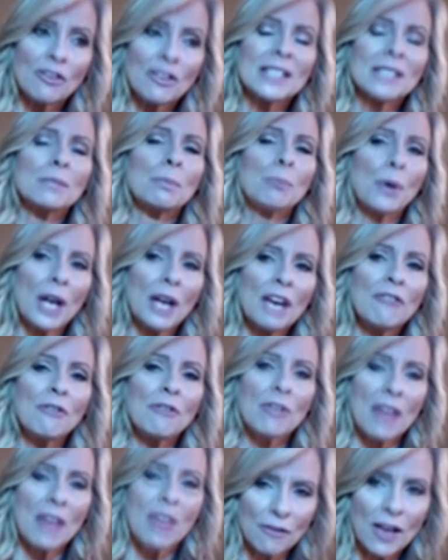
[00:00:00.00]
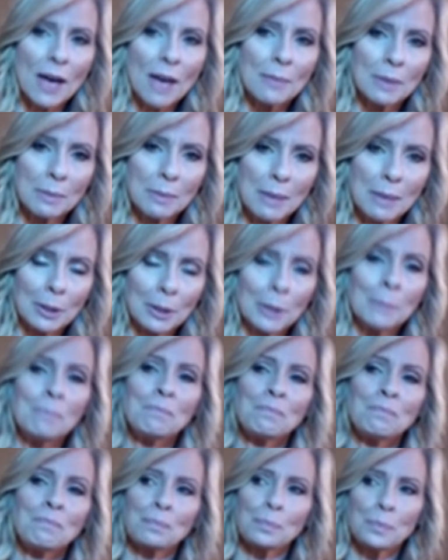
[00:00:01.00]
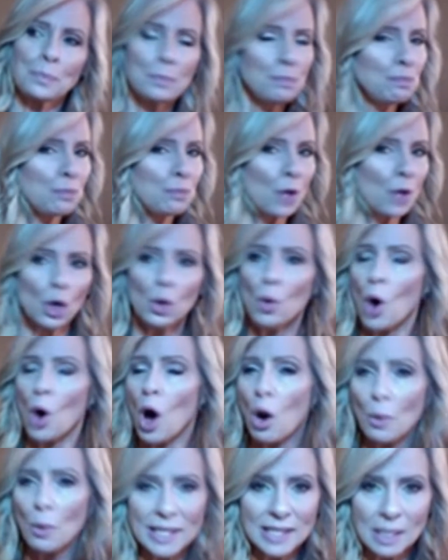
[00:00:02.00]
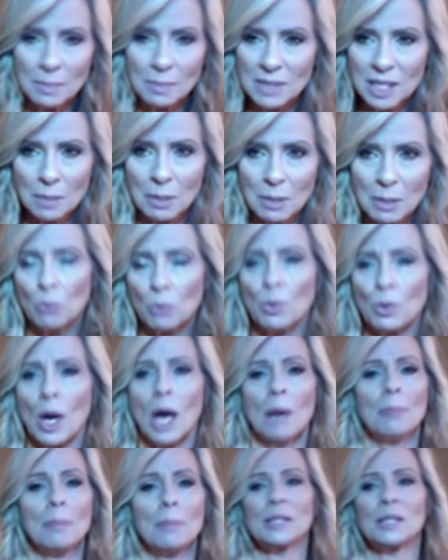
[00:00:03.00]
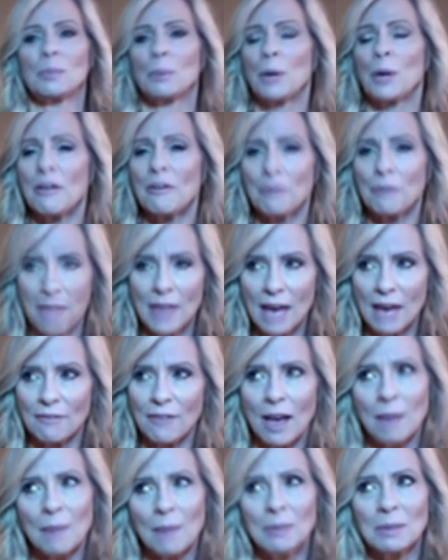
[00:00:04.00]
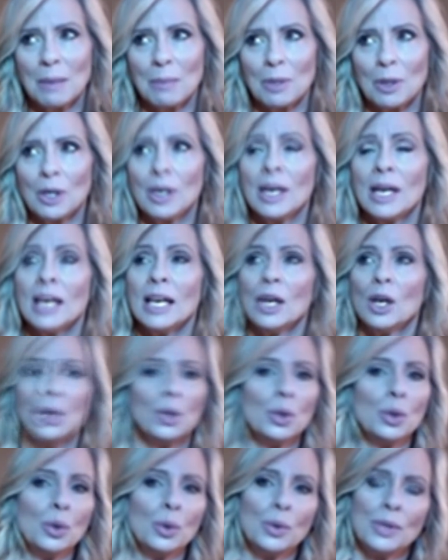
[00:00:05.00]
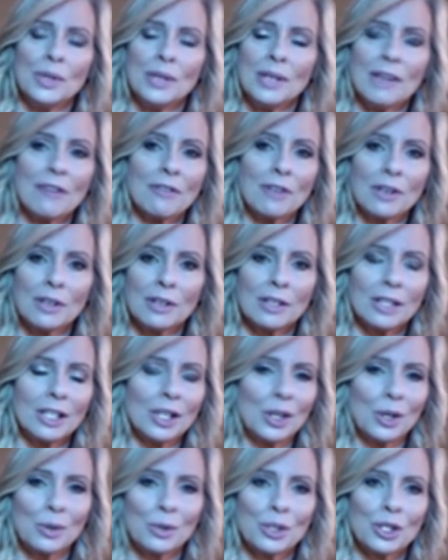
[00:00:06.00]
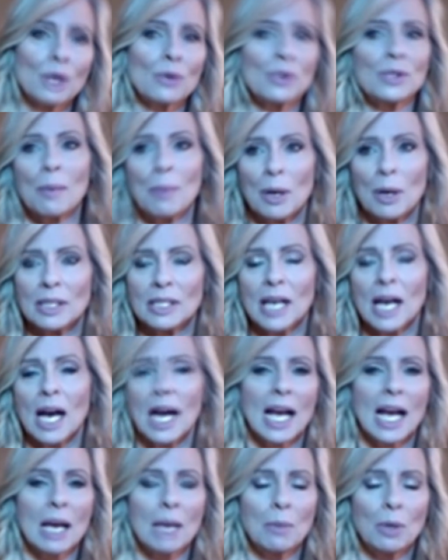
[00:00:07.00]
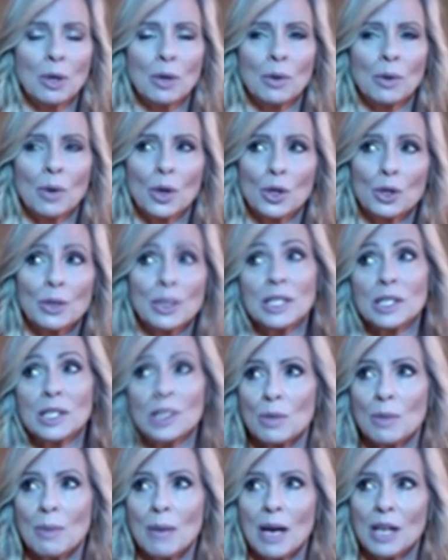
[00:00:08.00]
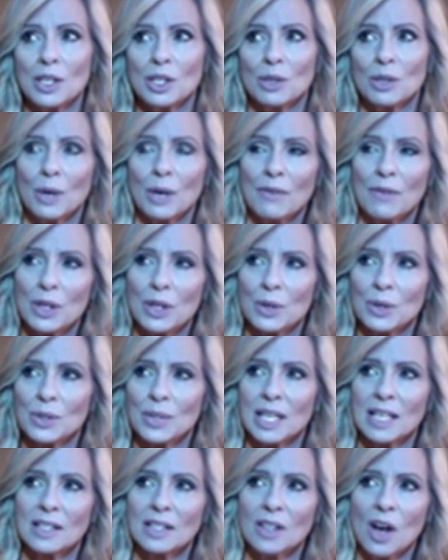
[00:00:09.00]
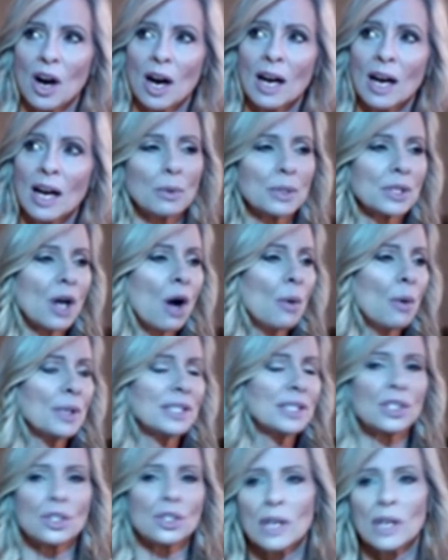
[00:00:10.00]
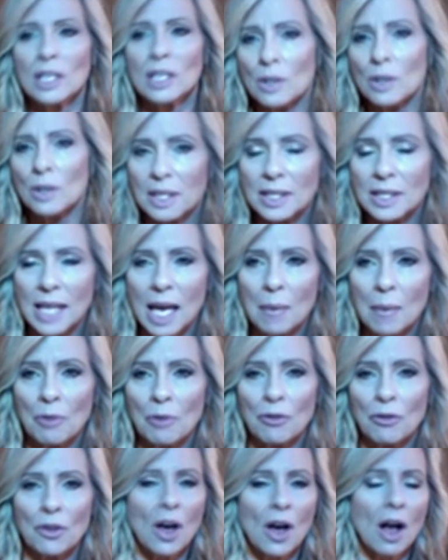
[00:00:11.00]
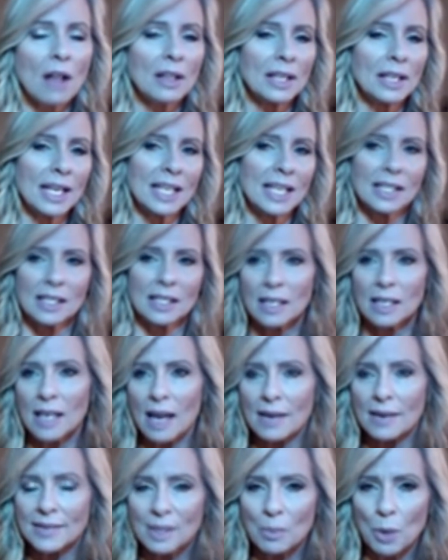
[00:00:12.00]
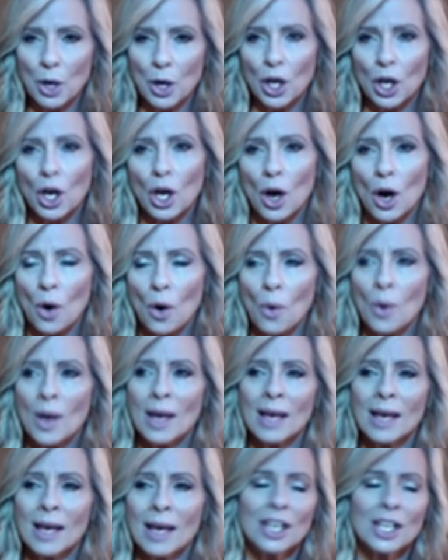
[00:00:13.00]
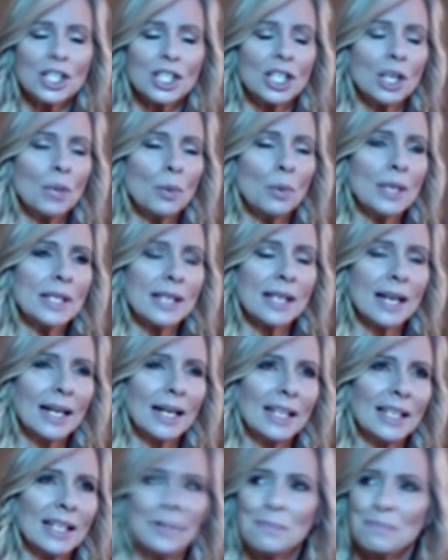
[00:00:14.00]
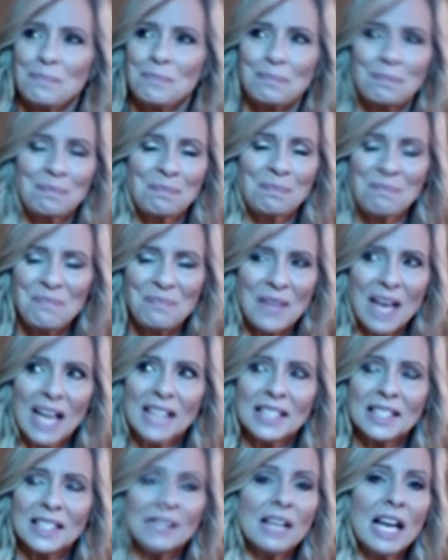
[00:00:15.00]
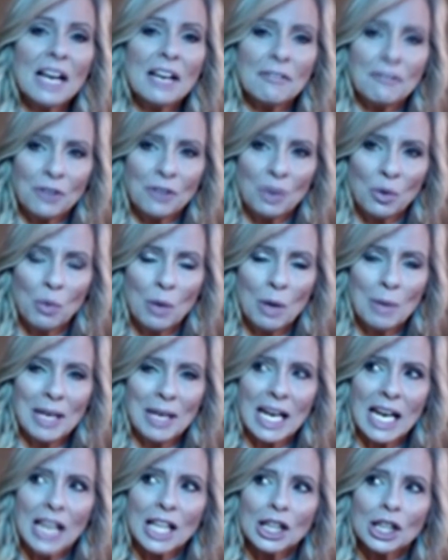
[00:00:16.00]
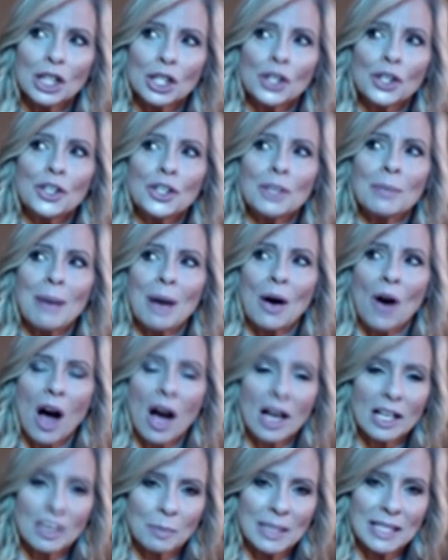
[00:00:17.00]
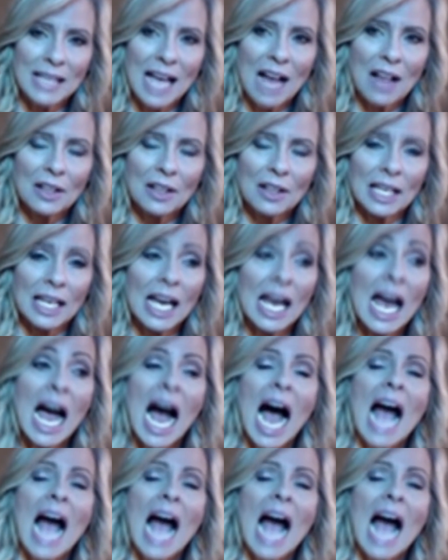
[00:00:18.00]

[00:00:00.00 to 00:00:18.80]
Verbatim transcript: Let's pray for that family member who always seems to be the rub. Let's pray for that family member who never, you know, shows up on time or, or drinks too much or whatever those things are. There's always a stranger at the table for the holidays that didn't have somewhere to go. She was uh, a delightful woman, and I learned about hospitality.